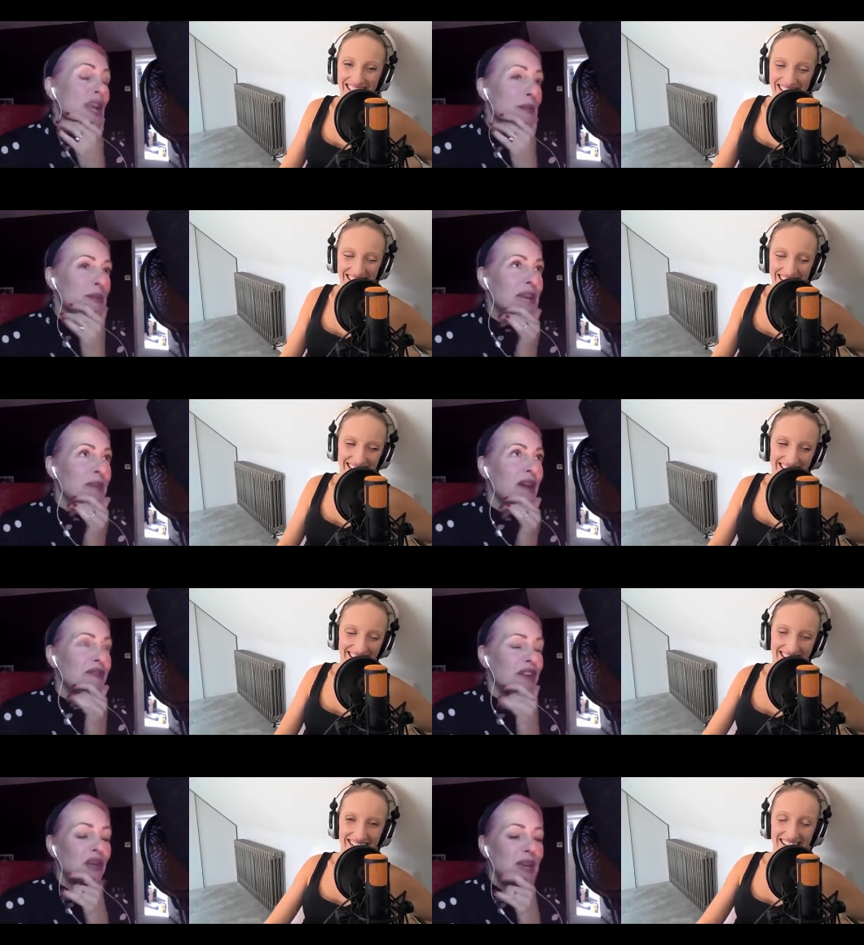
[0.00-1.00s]
Speaker 1: me and my friend
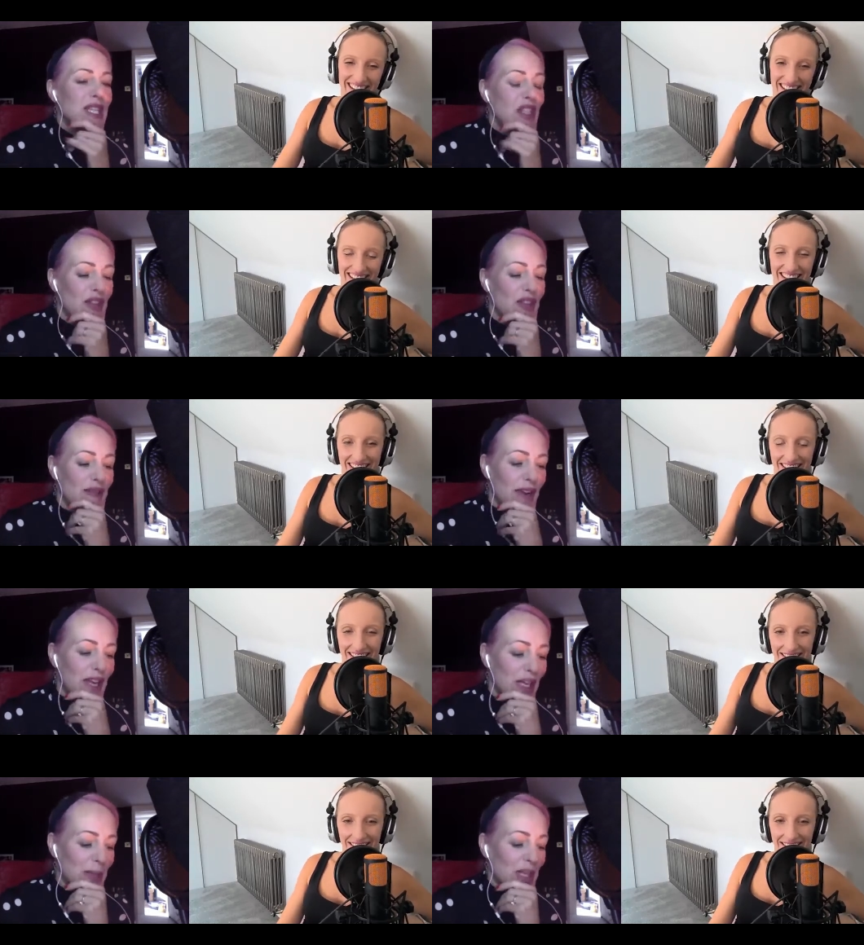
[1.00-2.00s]
louise are the irregular
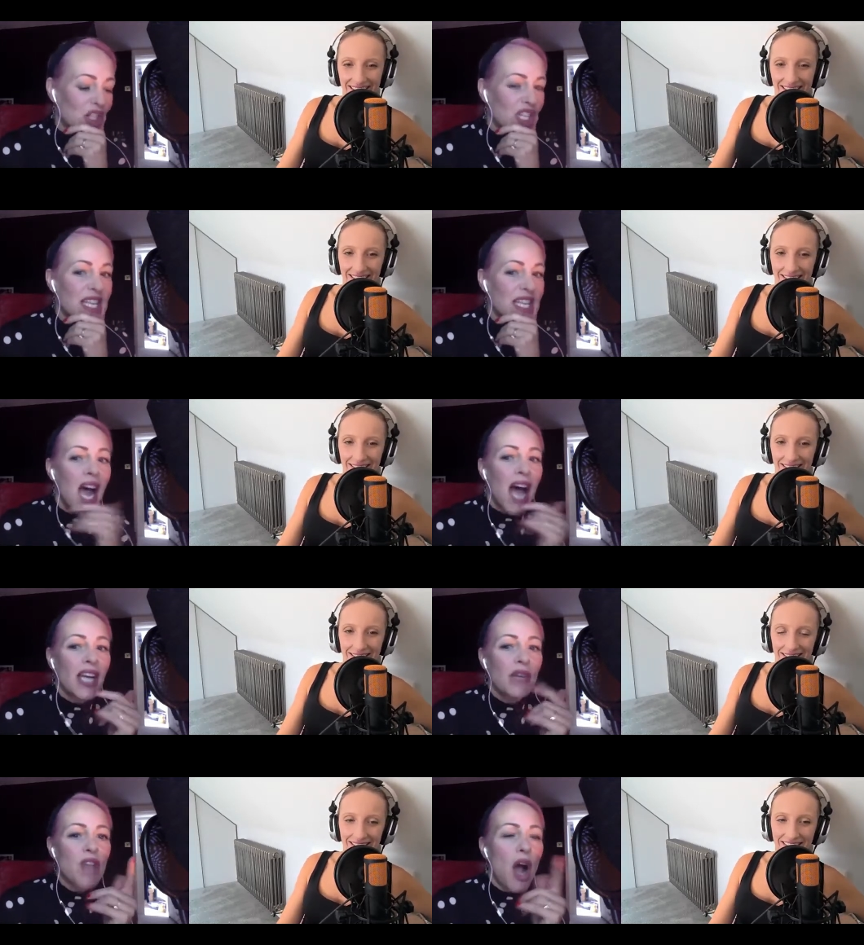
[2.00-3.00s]
bitches and it was
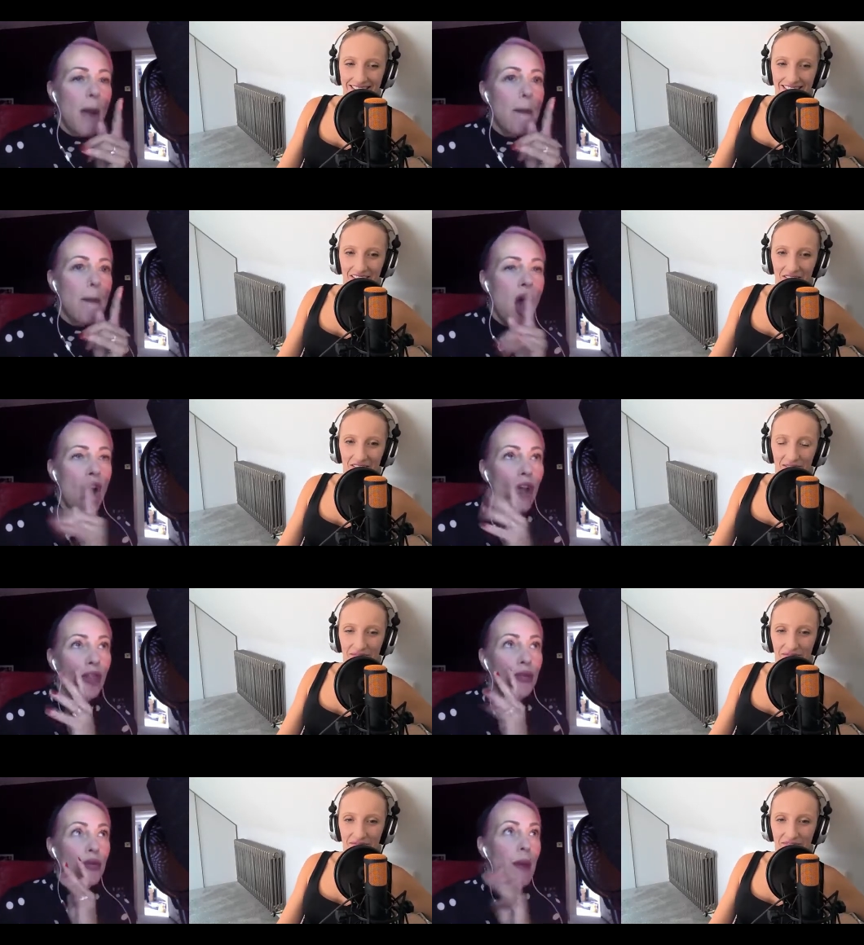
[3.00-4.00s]
i met her through
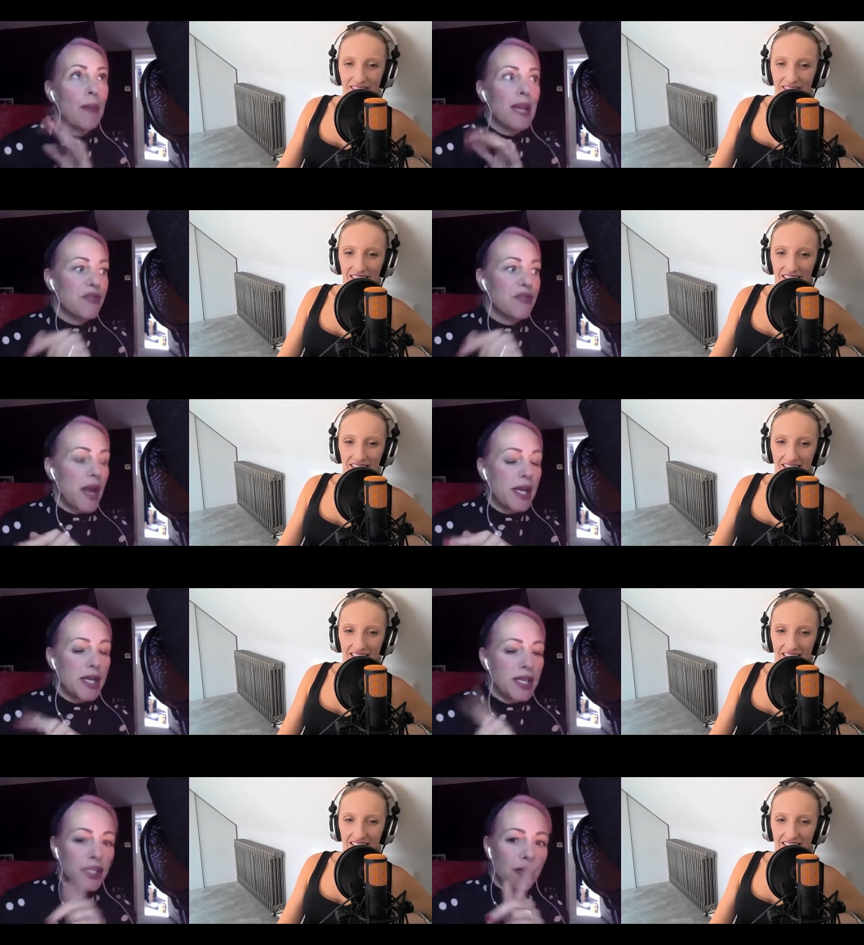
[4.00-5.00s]
my best friend
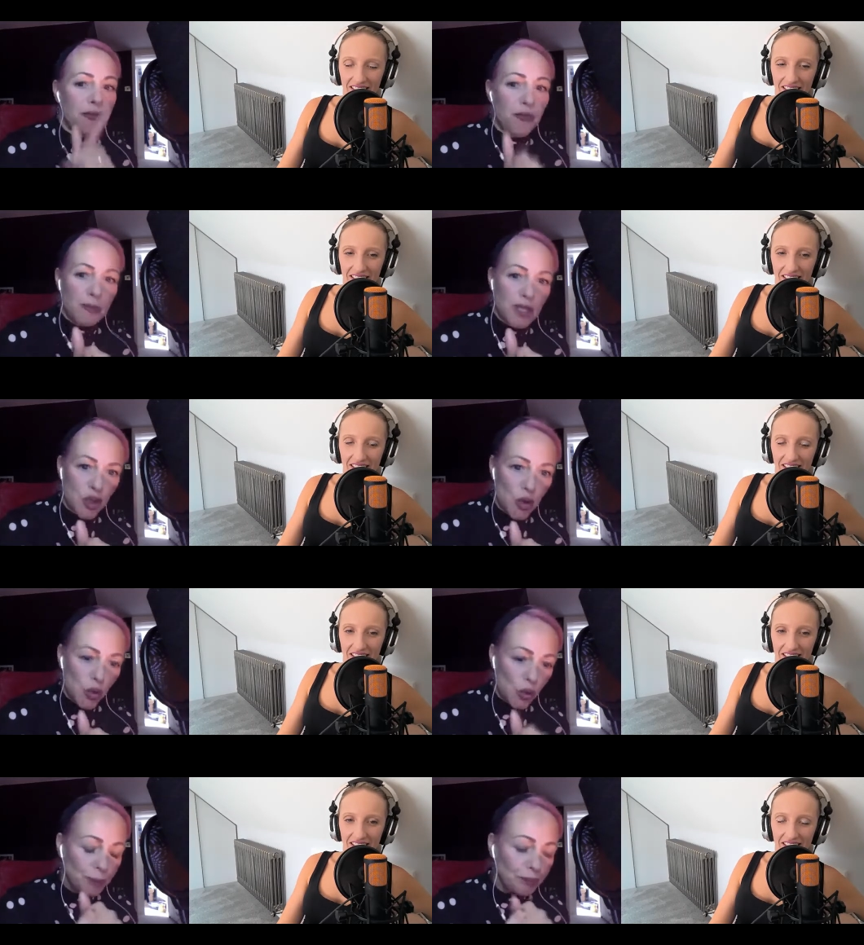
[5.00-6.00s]
from school
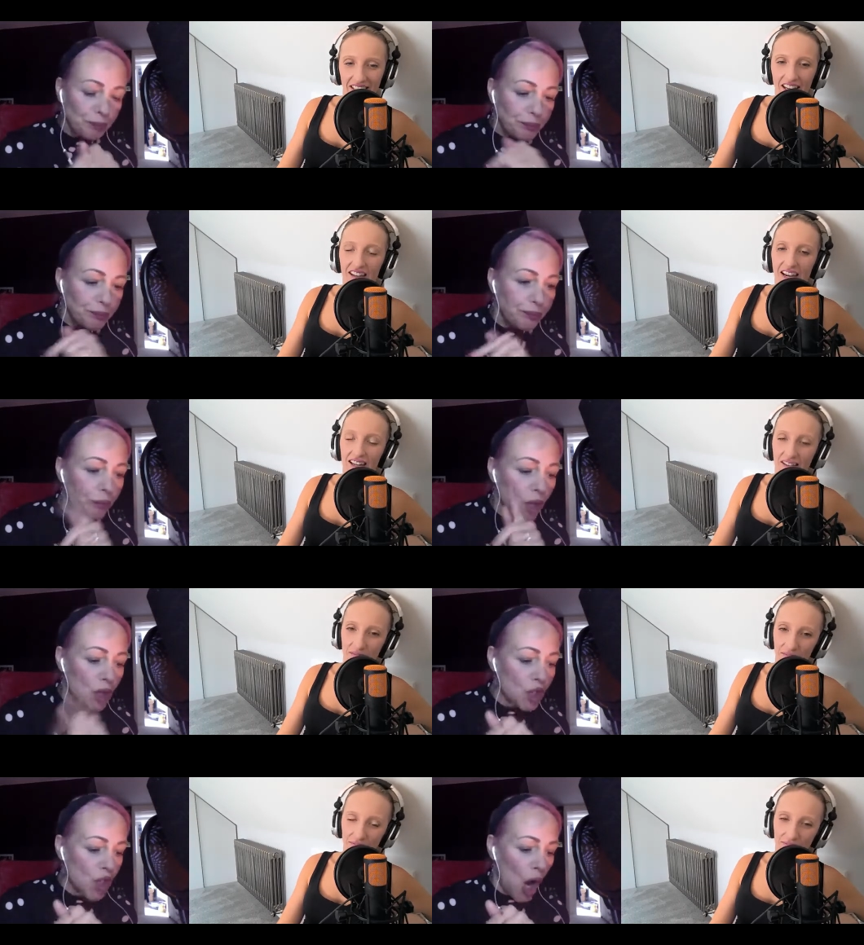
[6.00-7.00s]
okay.
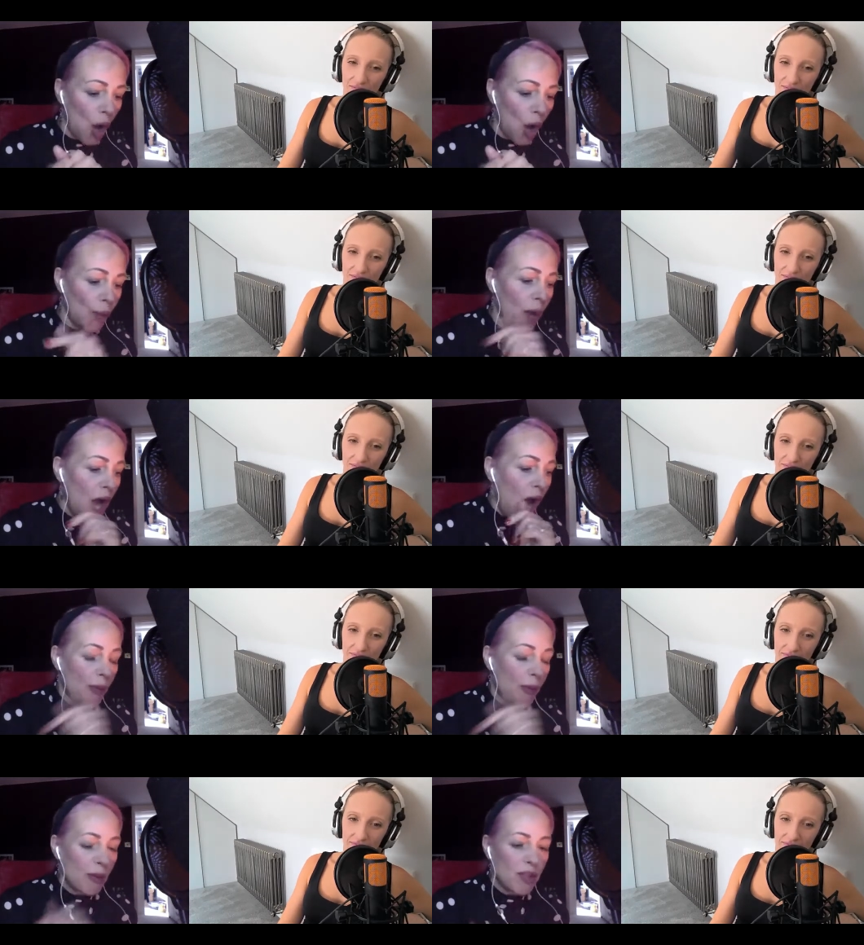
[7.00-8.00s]
Joe, and we
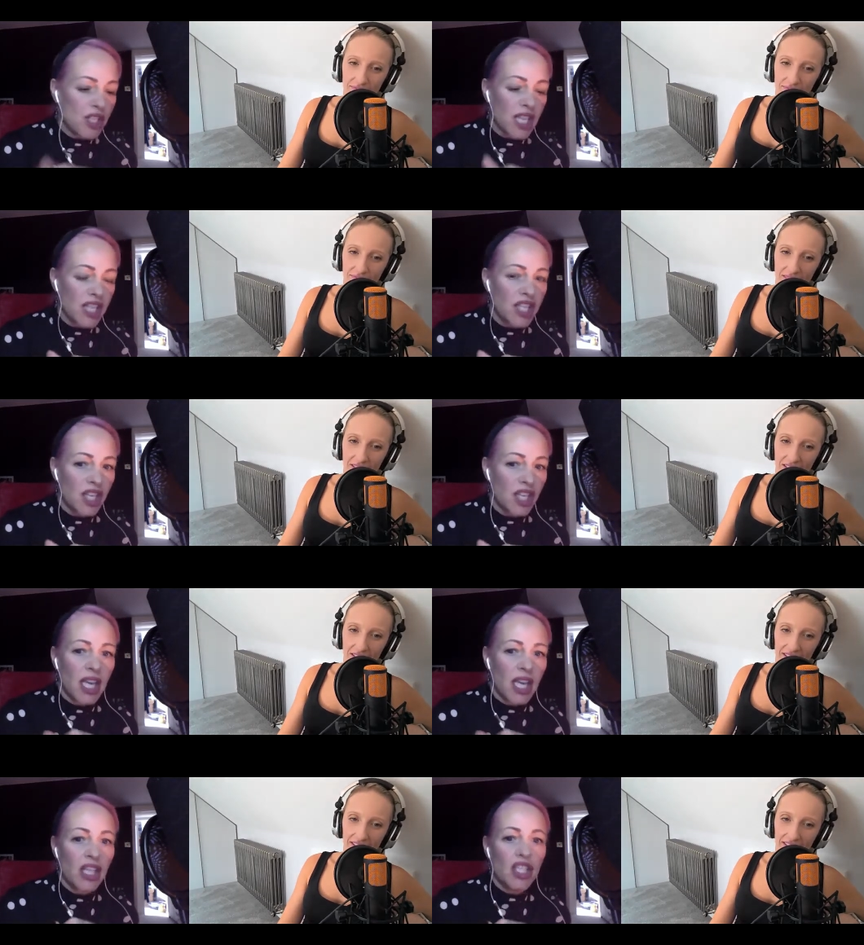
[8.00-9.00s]
were just chatting in her
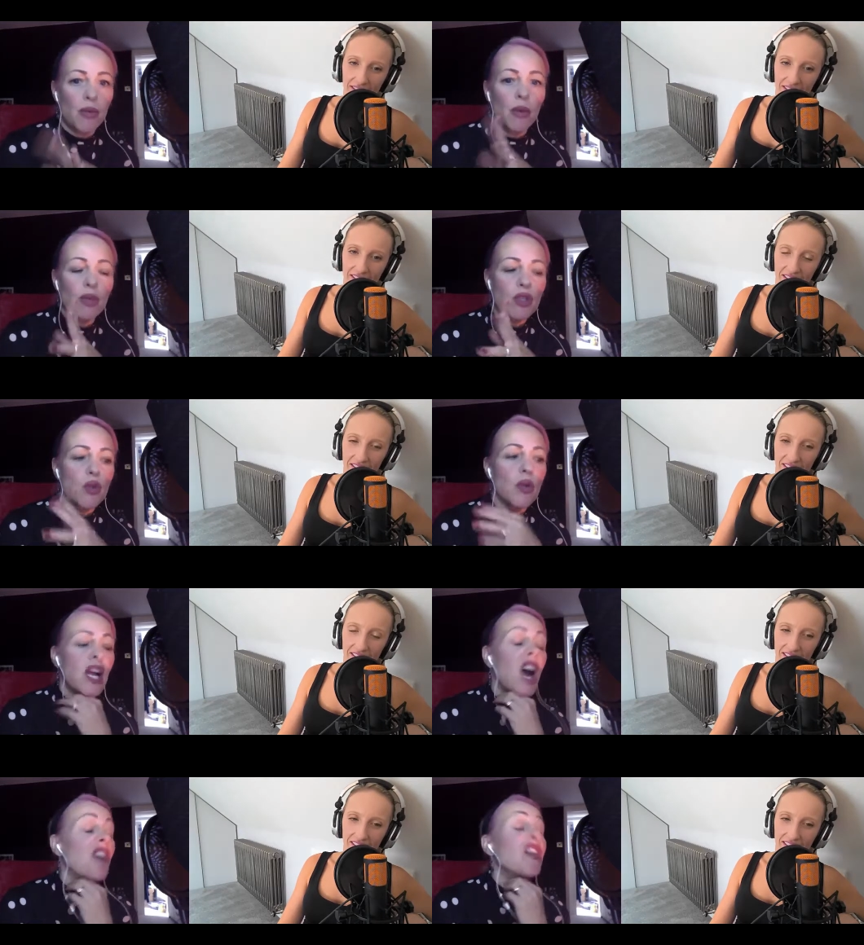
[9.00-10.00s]
kitchen. We were talking. I
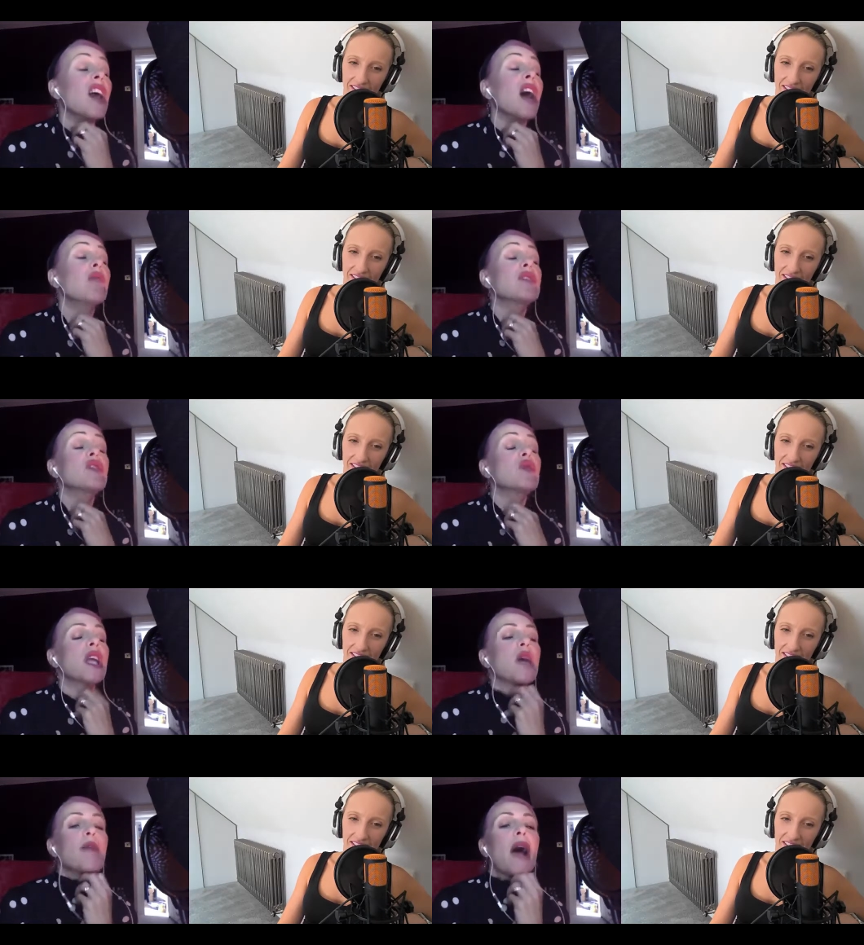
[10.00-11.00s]
think I was talking
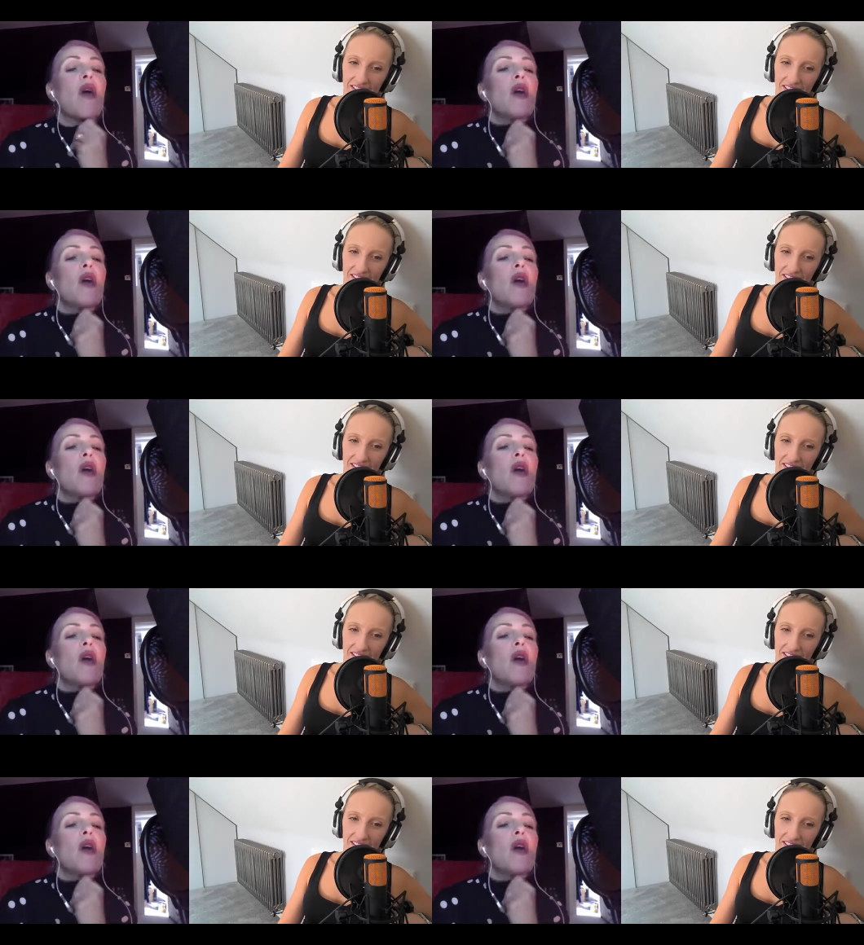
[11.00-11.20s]
about